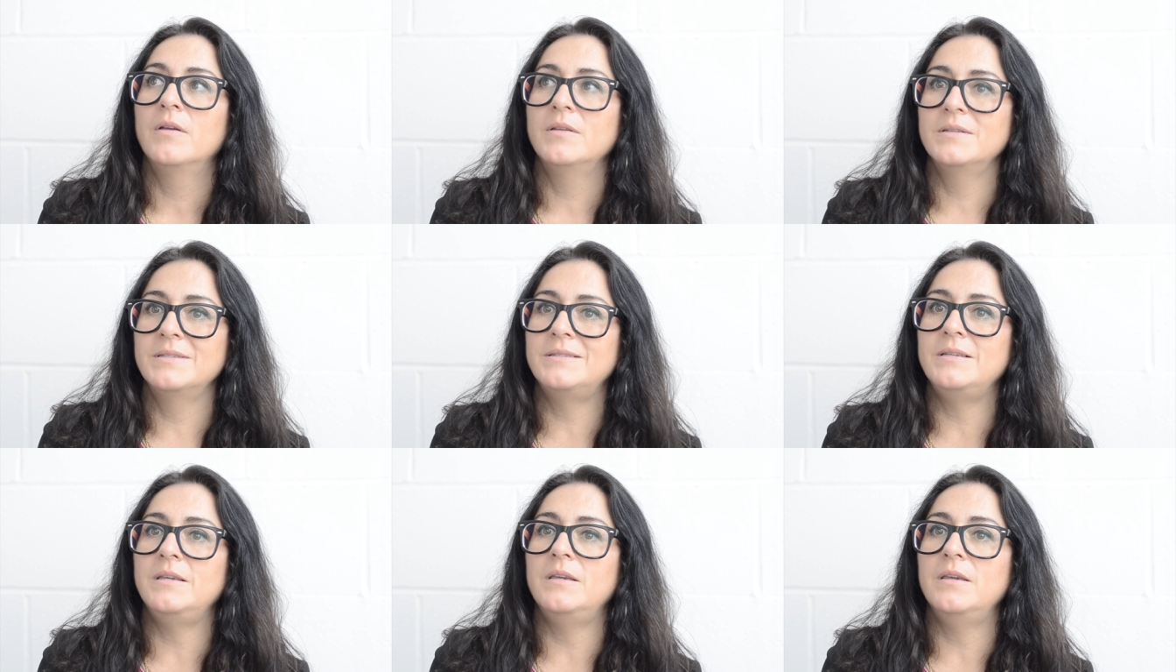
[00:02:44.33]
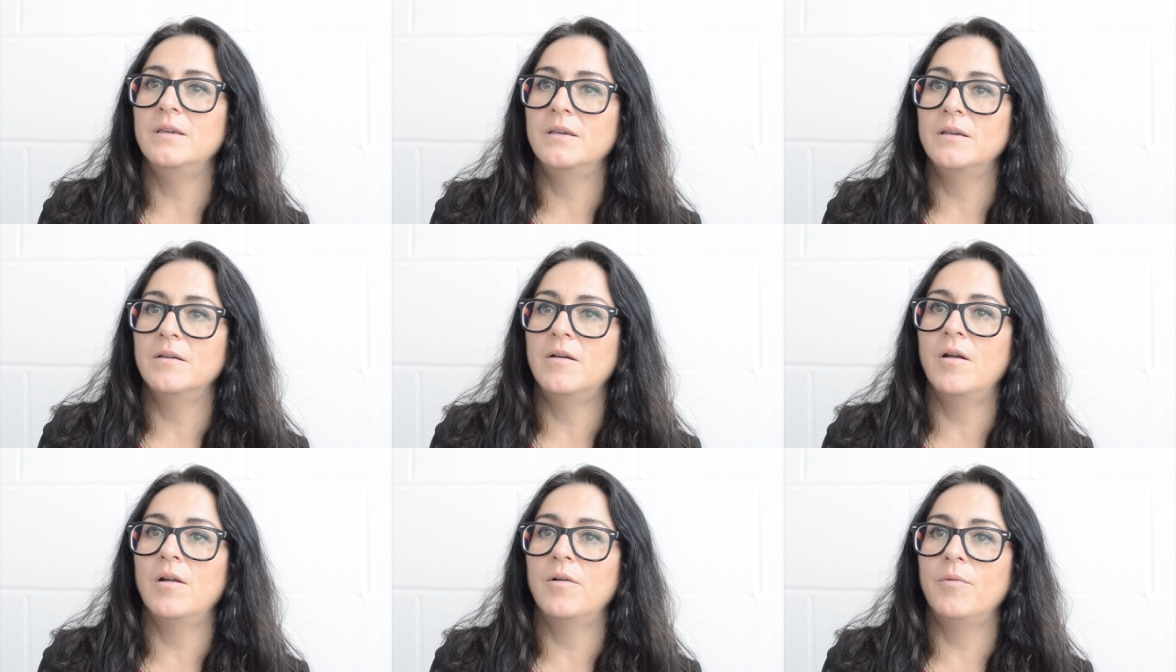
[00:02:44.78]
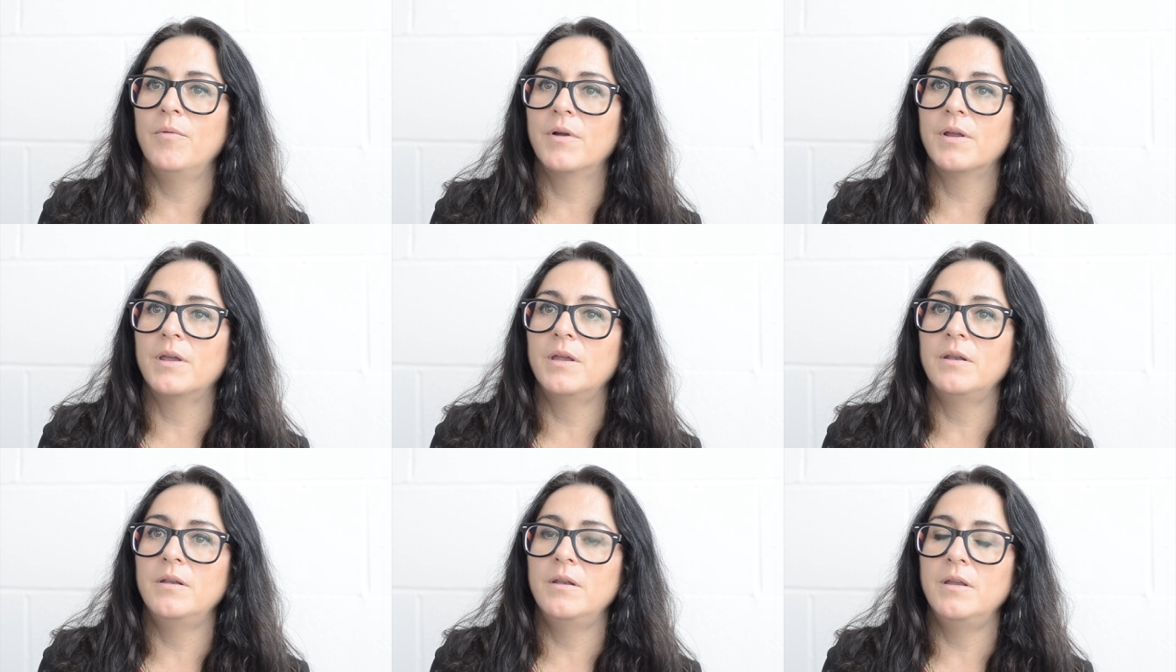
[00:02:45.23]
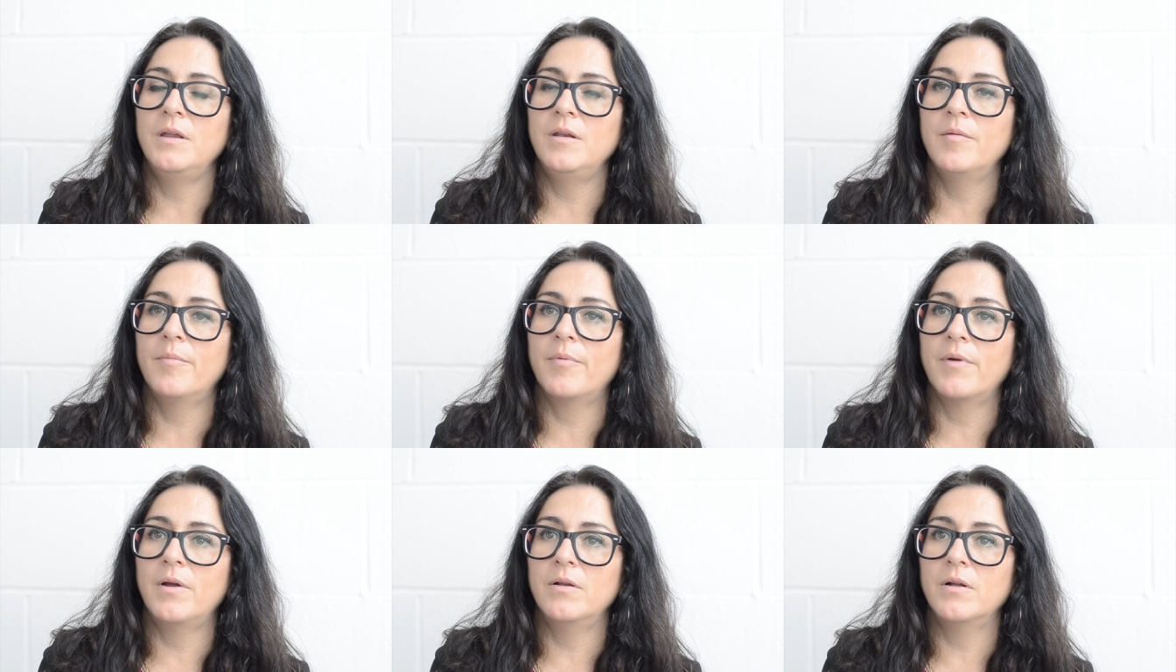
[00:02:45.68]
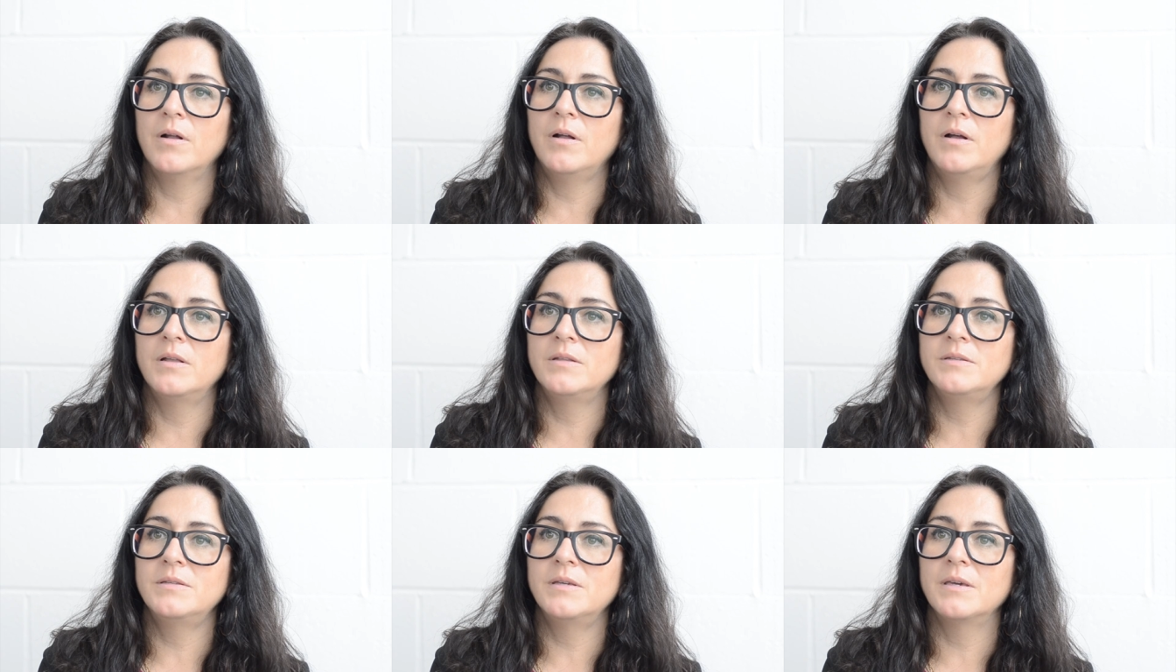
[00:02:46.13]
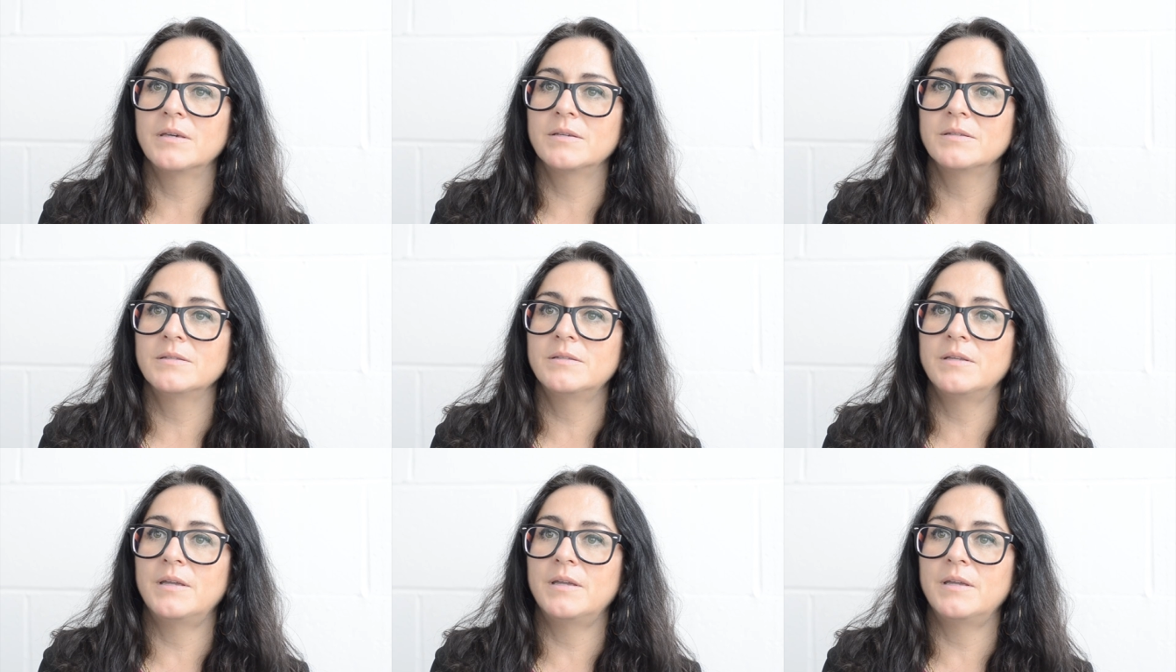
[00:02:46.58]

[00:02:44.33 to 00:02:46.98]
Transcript: seeing artwork in a broader context,